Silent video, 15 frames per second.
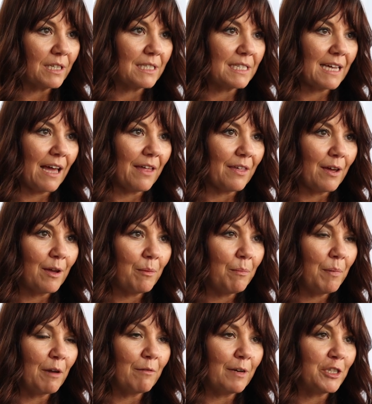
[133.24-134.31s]
this together
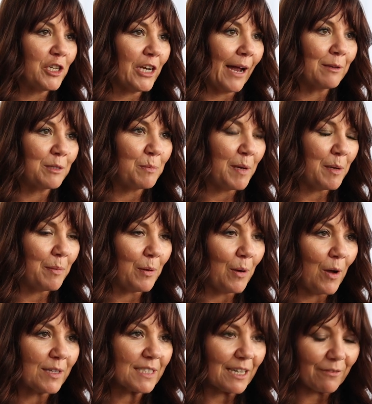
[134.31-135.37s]
by reaching out to people,
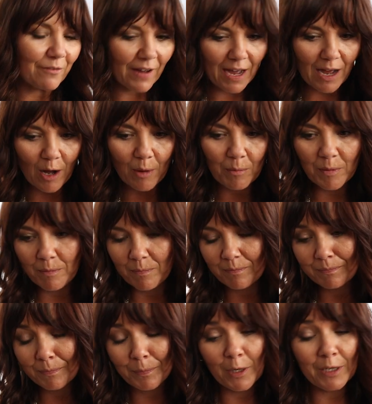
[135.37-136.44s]
asking for help,
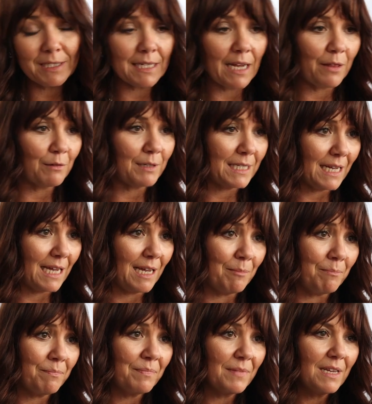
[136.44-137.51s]
putting together a
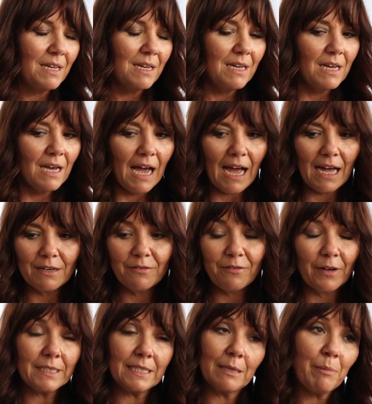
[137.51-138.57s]
team and
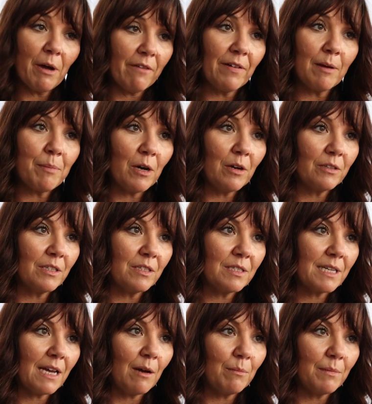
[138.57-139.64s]
finding perfect partners
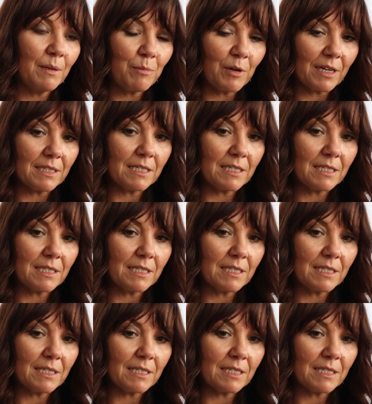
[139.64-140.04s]
to help me bring